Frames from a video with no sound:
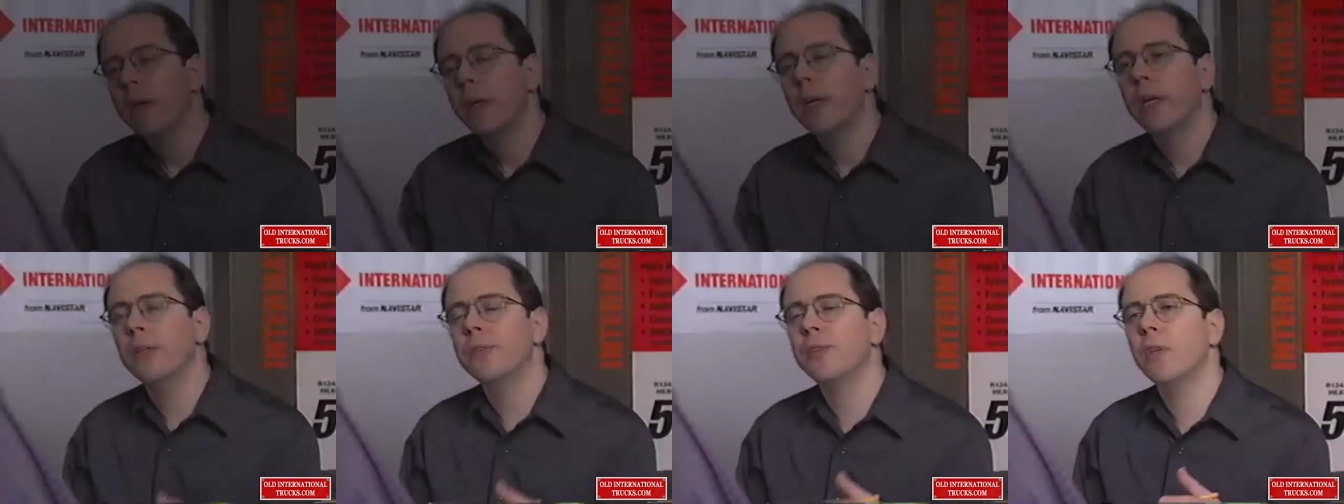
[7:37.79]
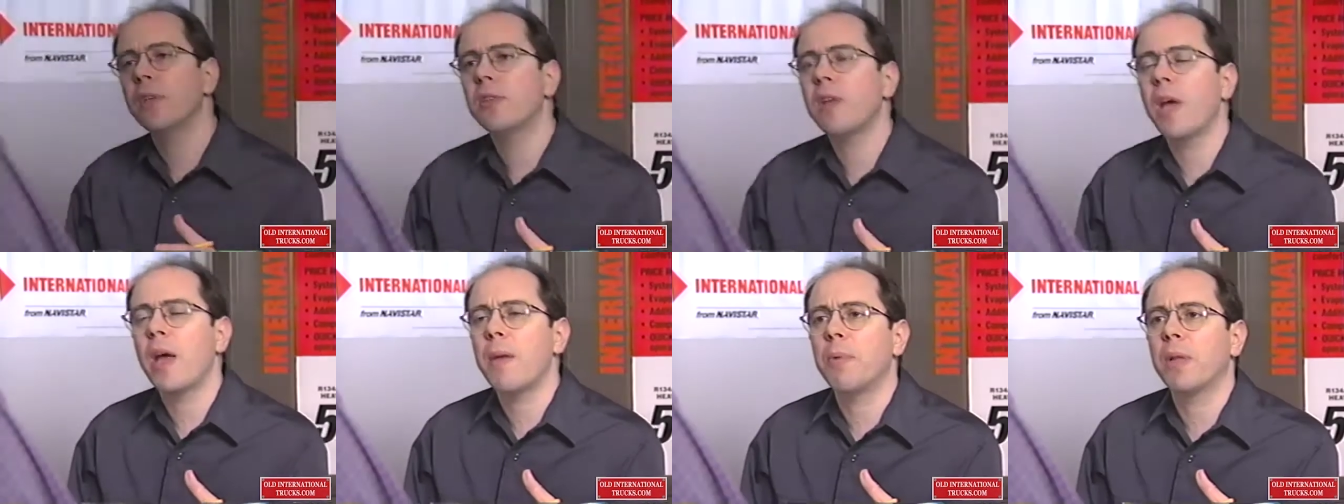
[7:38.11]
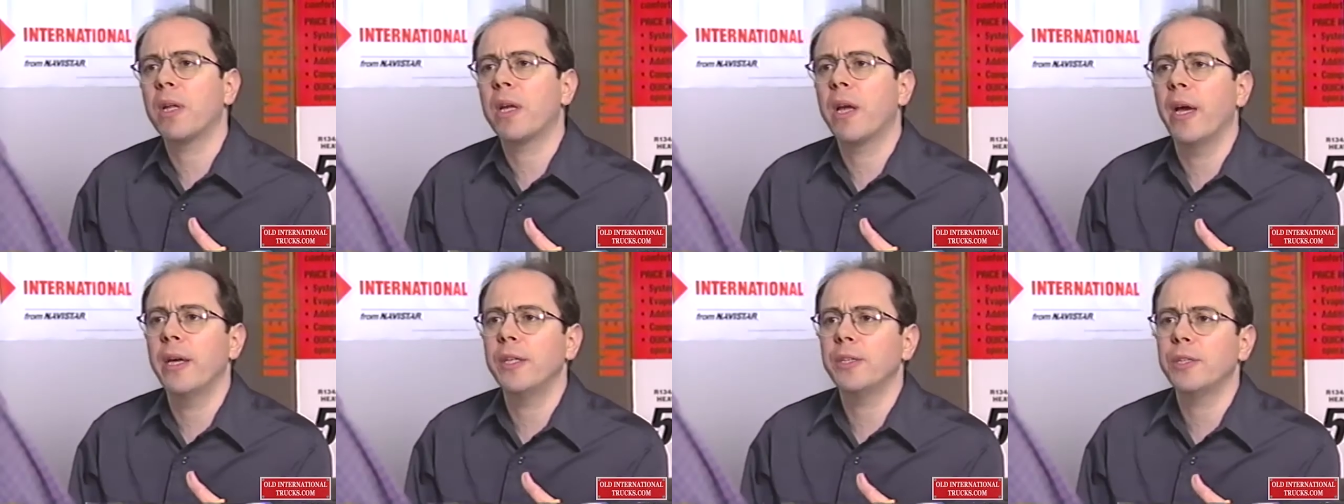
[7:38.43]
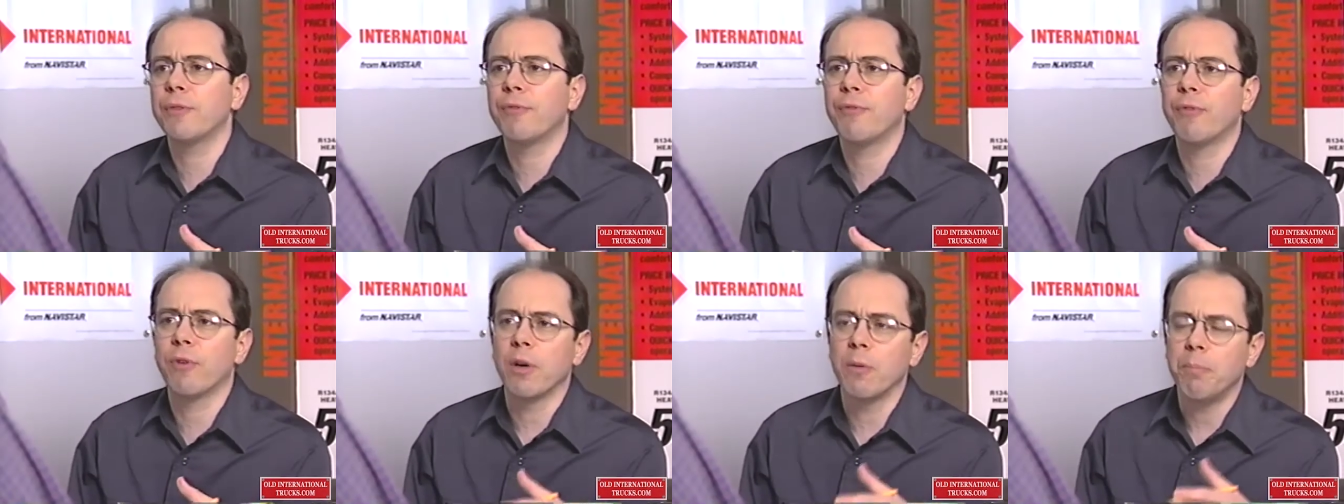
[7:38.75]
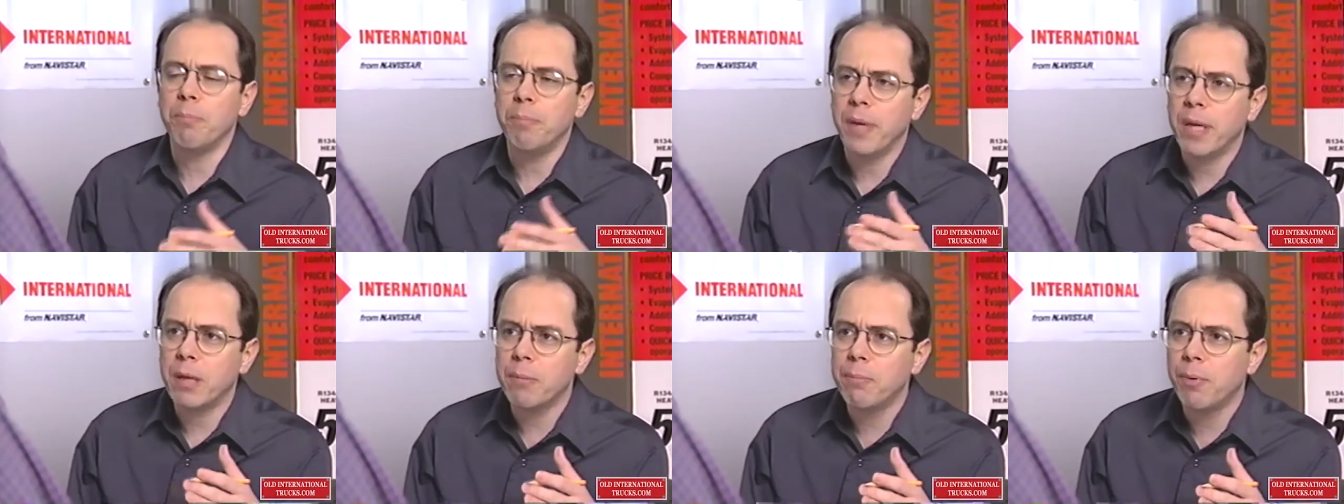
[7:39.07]
Is this application for a
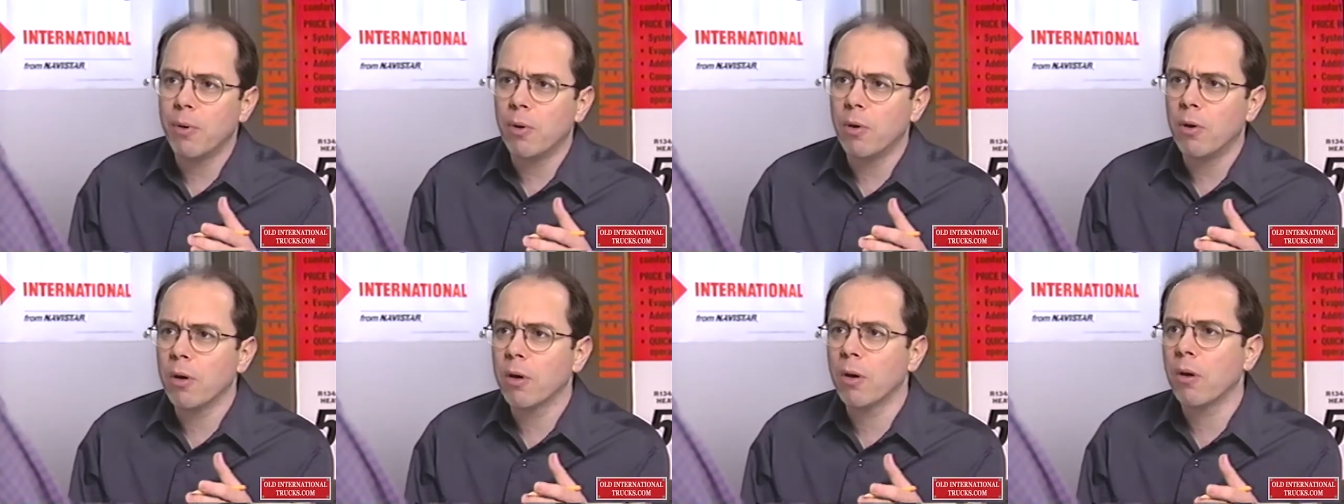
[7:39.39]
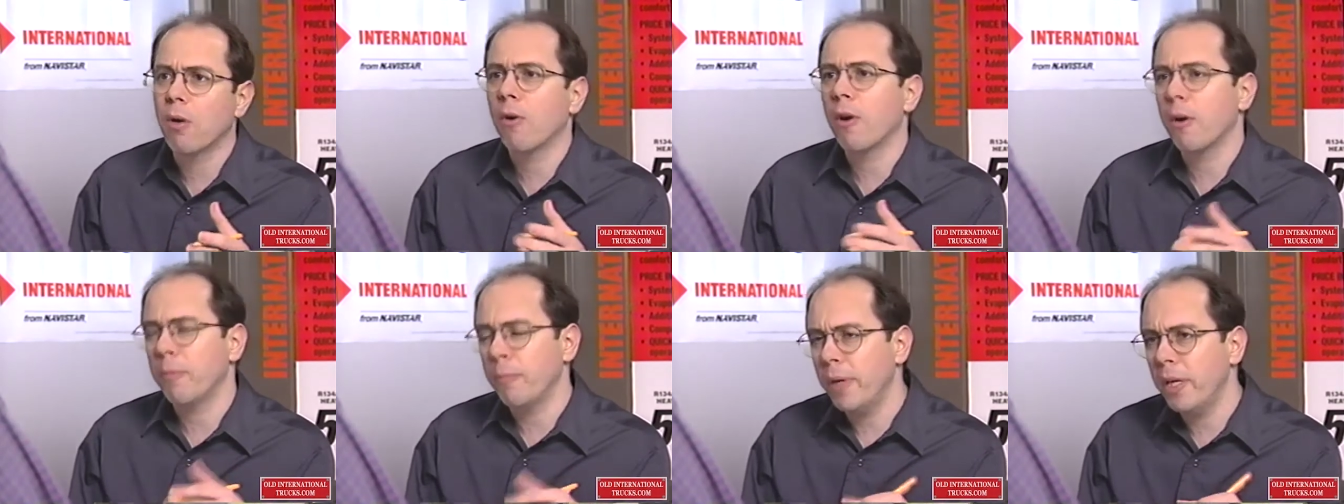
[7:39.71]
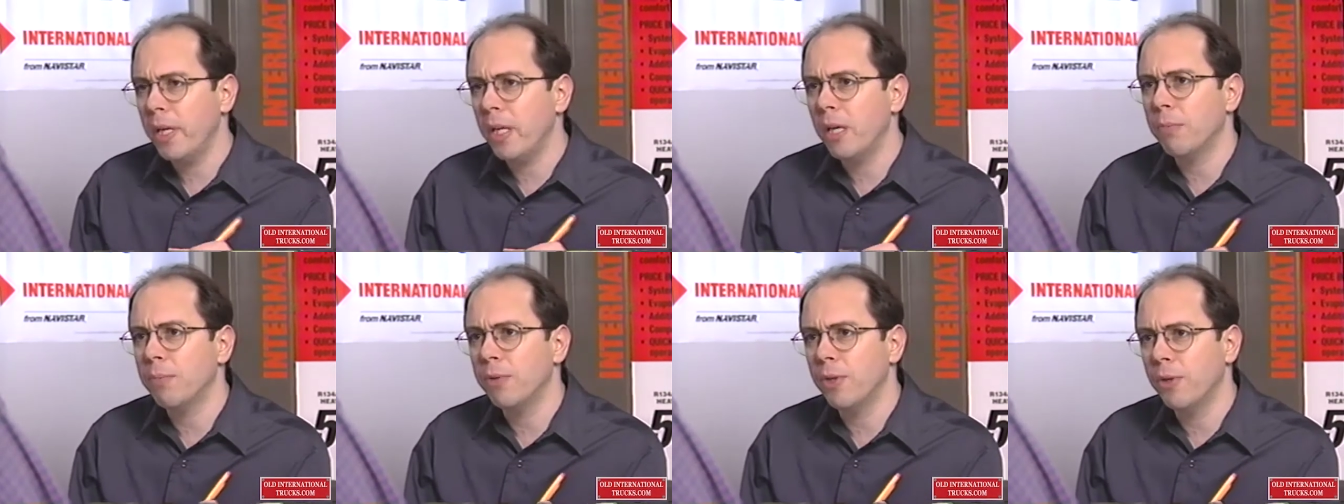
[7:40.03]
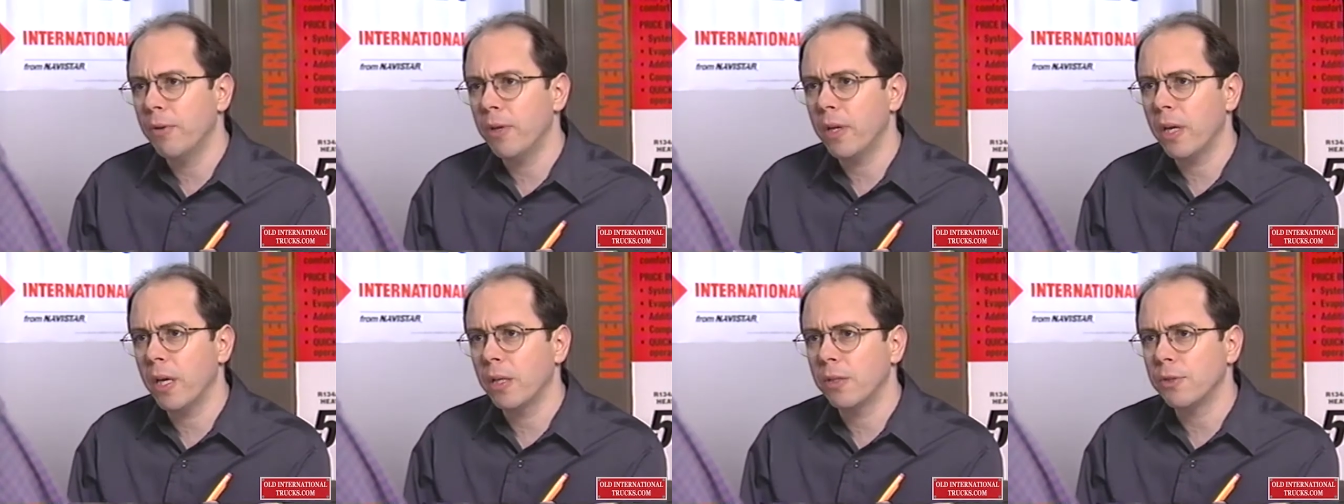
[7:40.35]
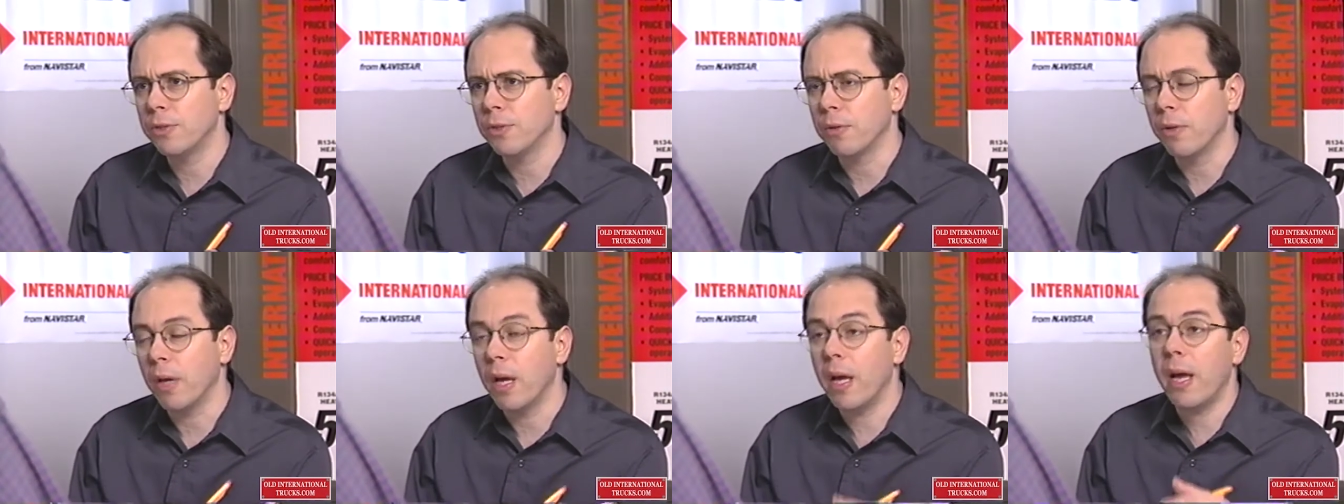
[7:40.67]
big bore or a medium duty
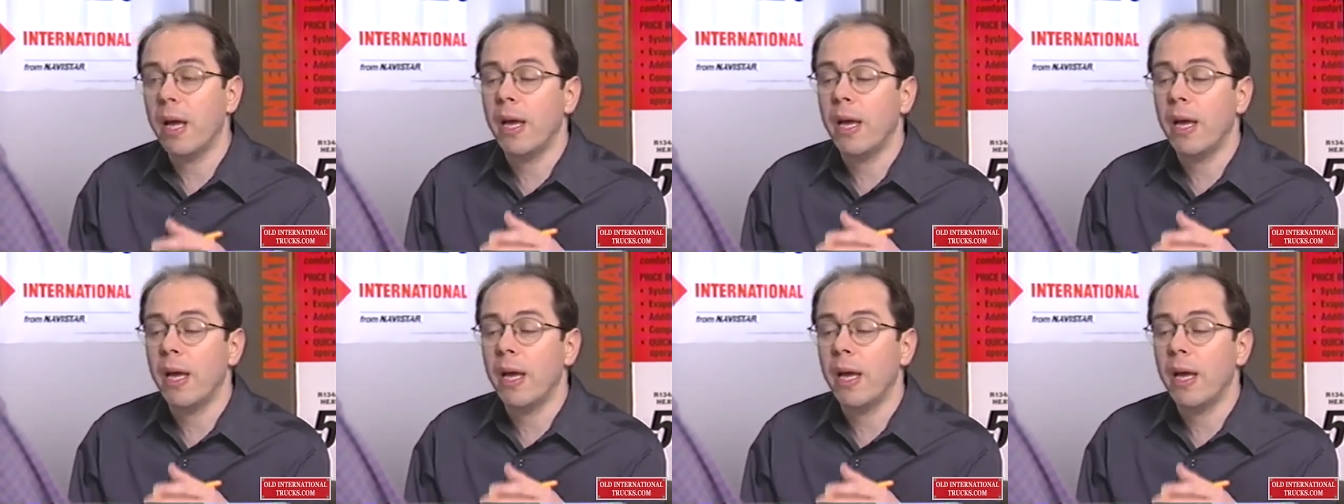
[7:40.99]
engine?